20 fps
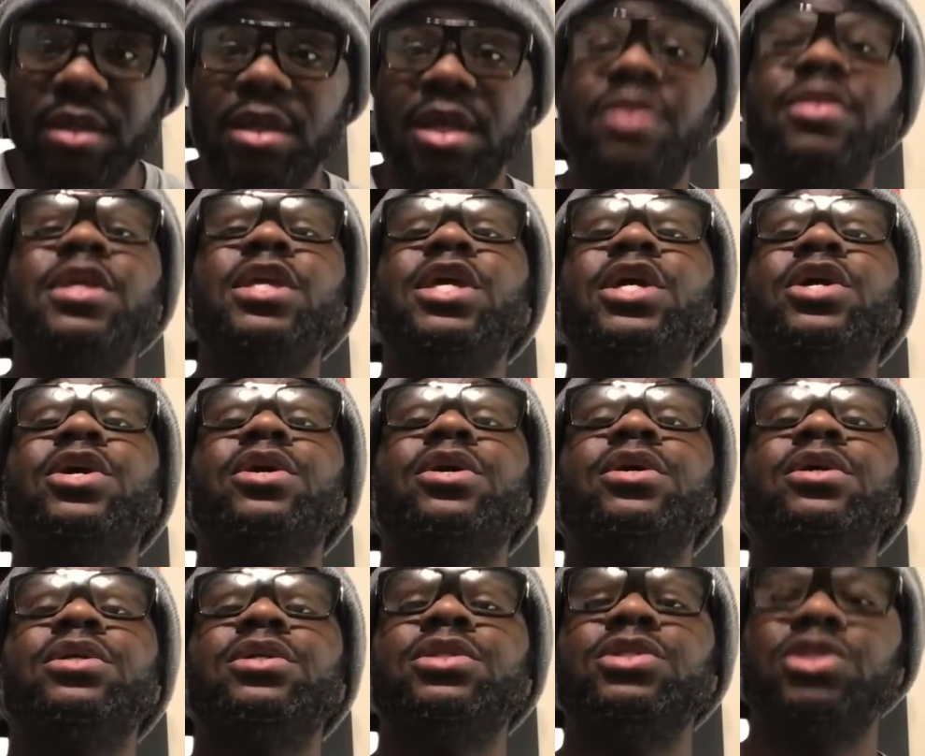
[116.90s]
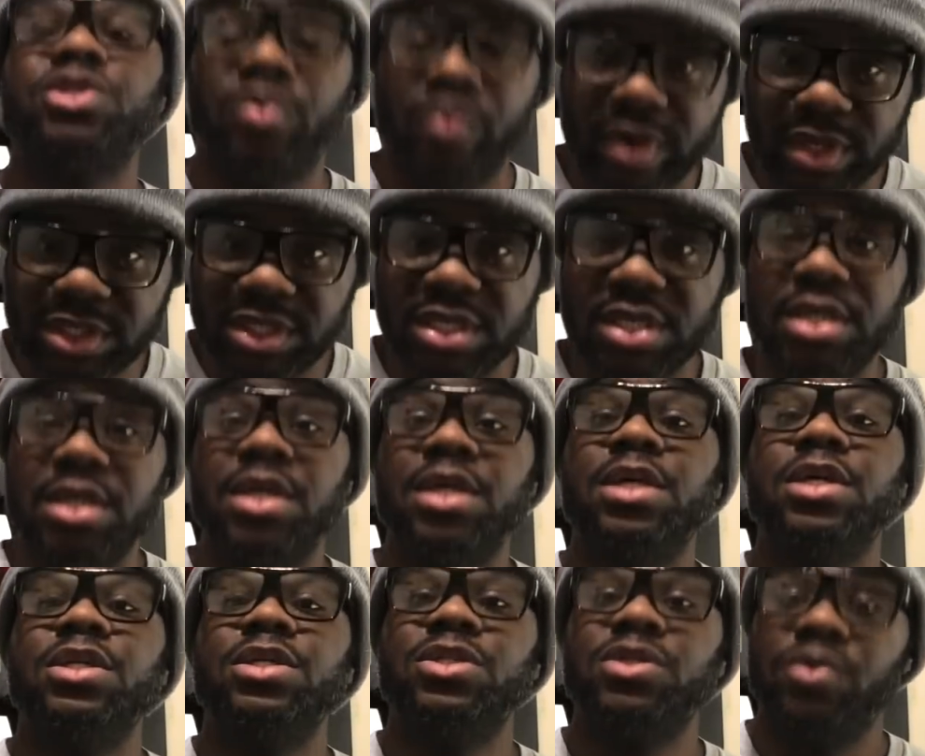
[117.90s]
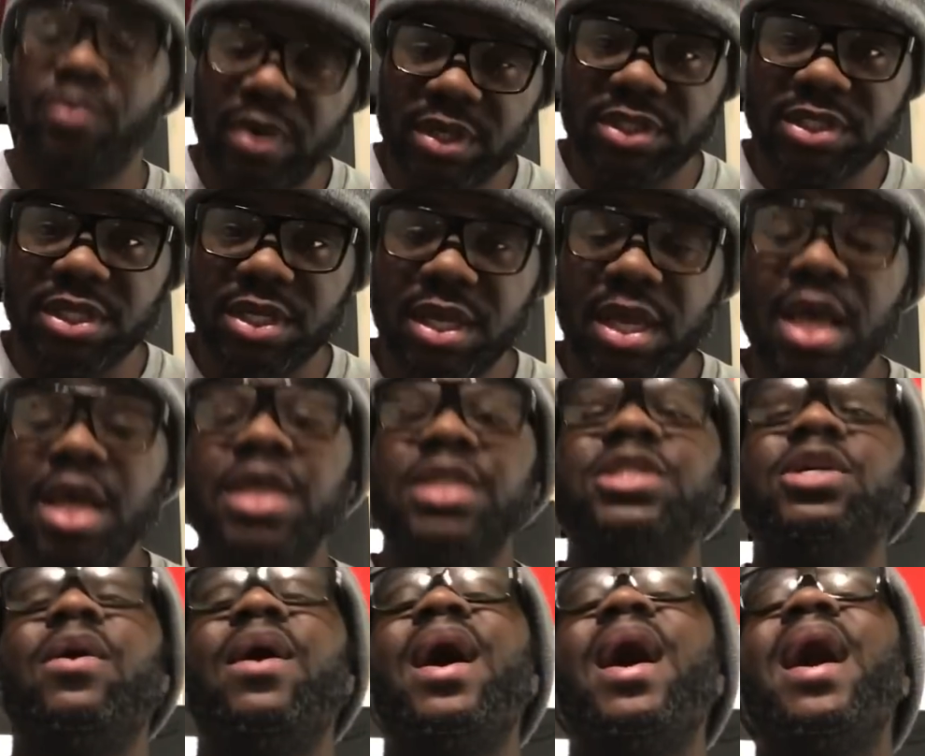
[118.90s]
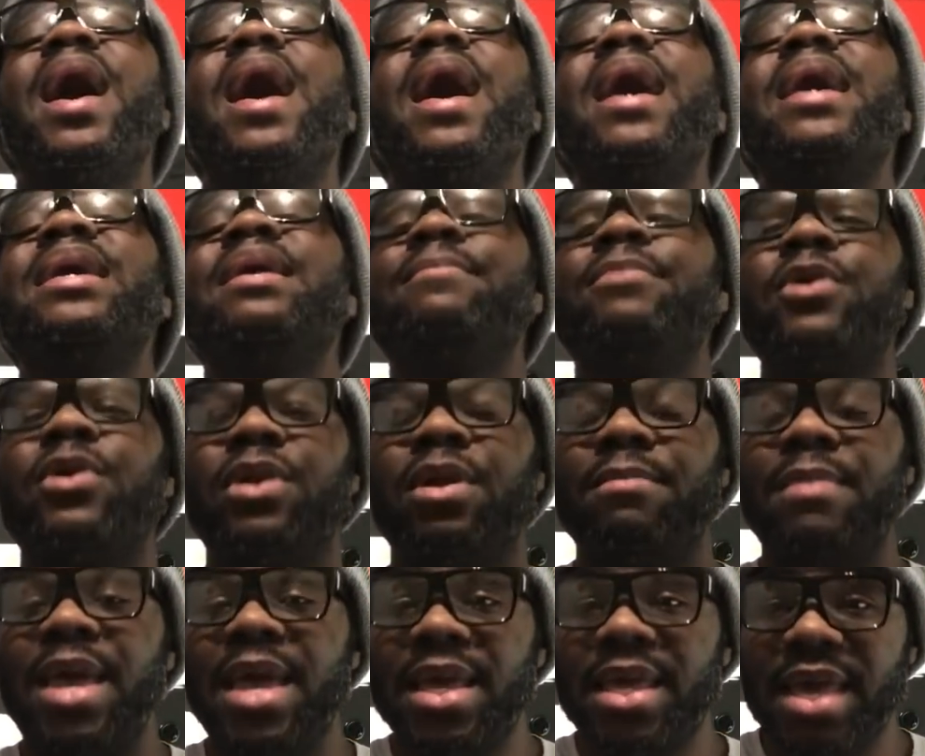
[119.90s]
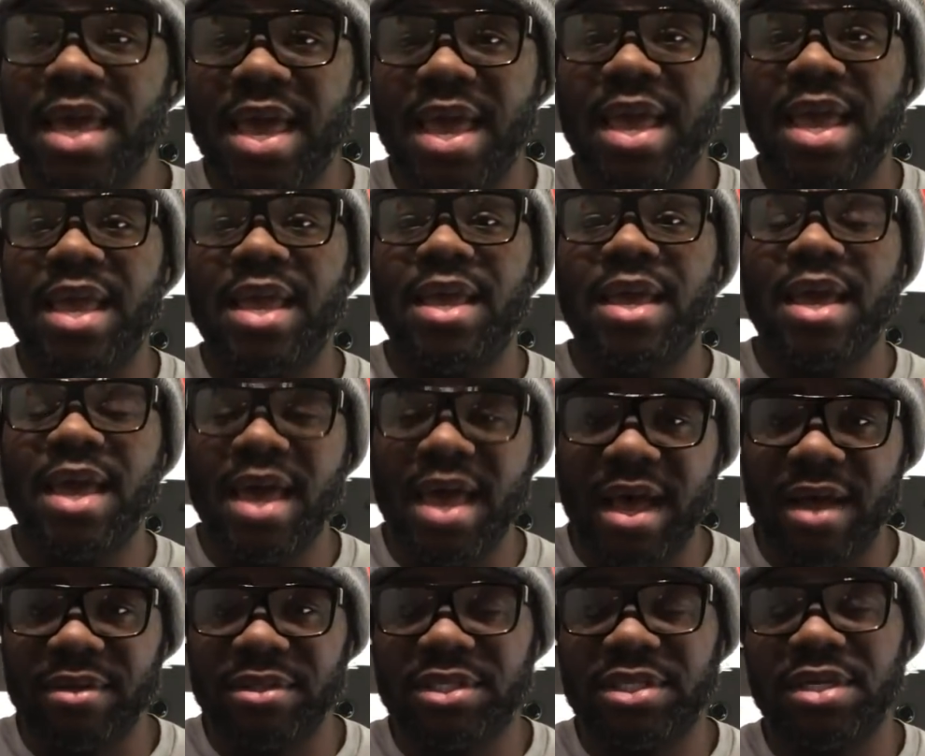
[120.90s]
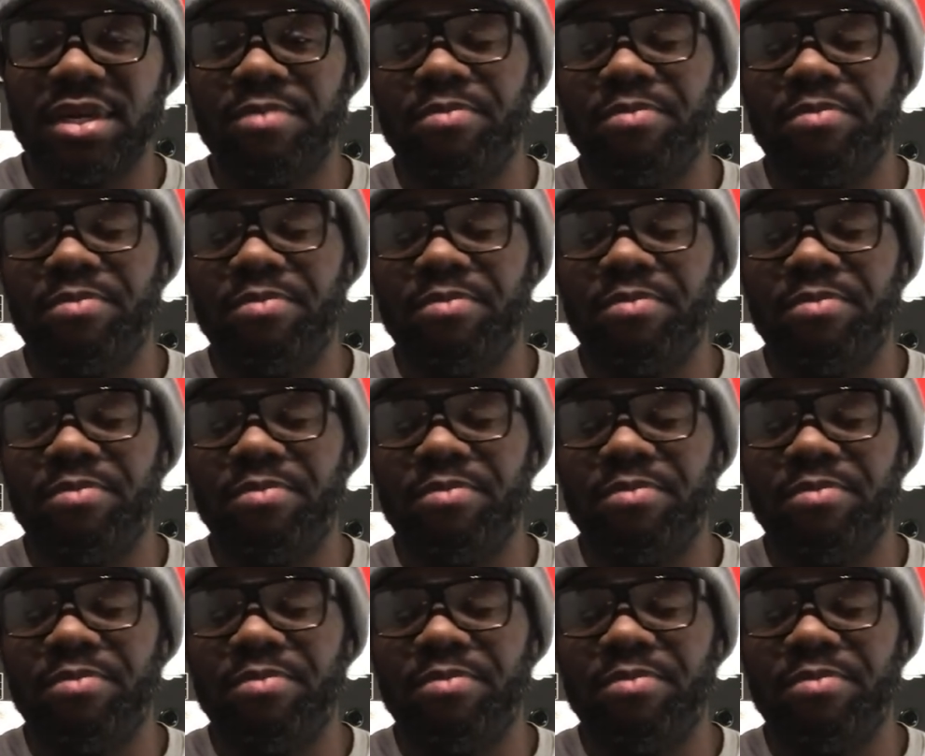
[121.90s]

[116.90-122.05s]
in the year 2020. So I am going to make a how to